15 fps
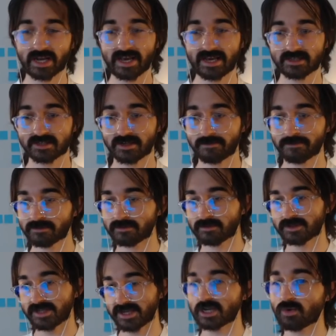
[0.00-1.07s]
to answer. The
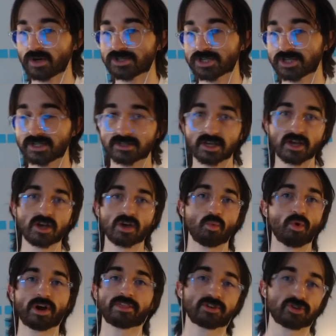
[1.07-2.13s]
second question is,
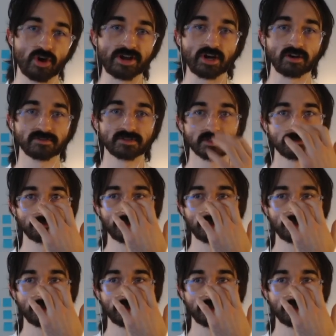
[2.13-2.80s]
what are the trade-offs?